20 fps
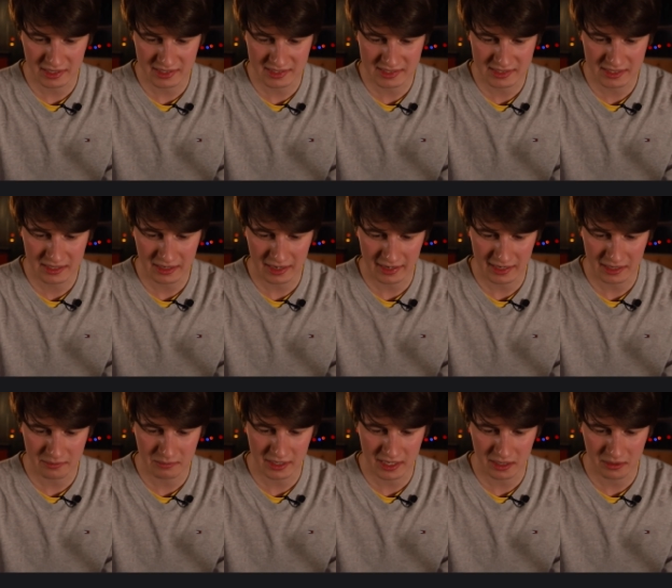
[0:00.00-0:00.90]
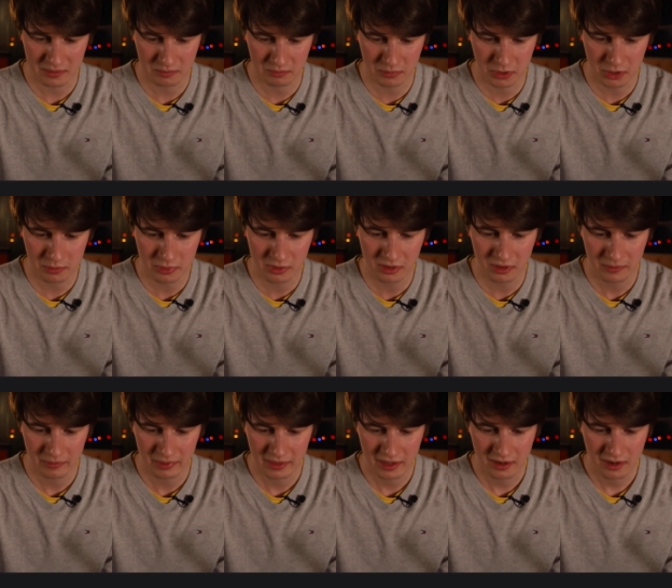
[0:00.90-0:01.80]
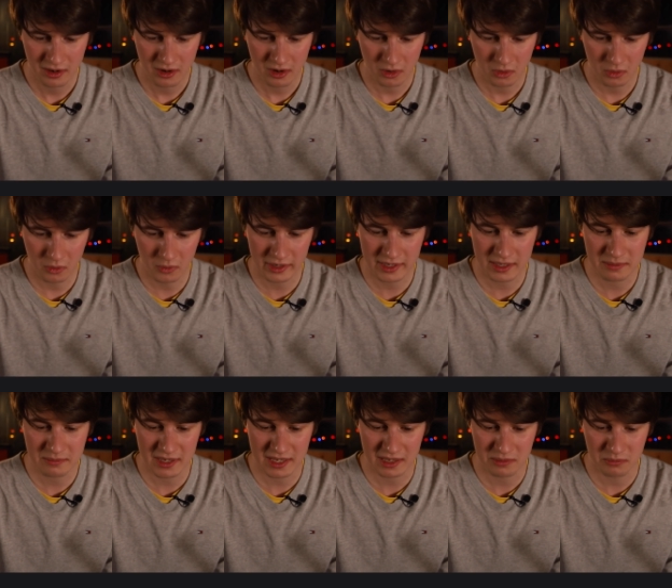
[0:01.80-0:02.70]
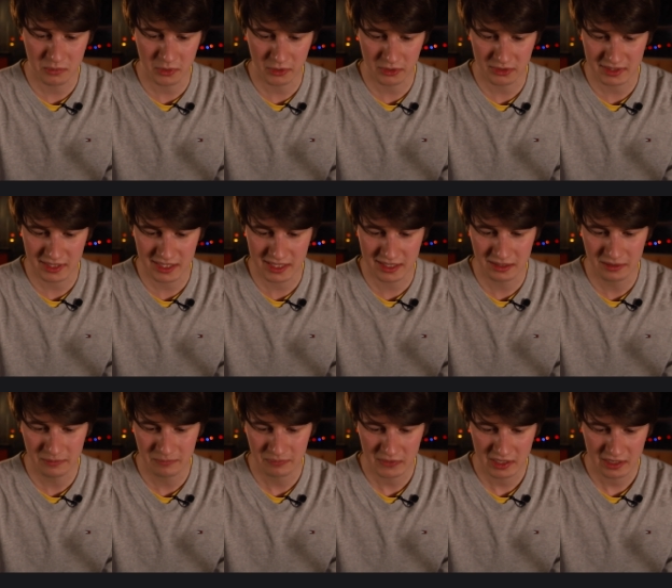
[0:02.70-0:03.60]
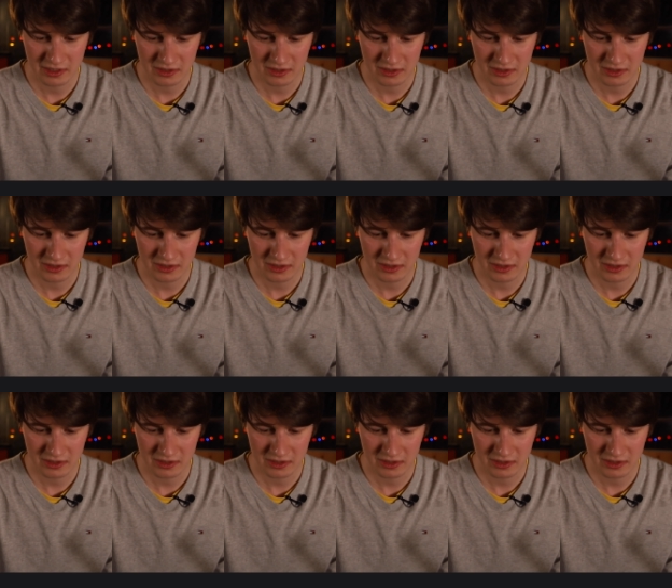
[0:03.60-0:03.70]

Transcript: you can see I can make it purple or I can make it more teal.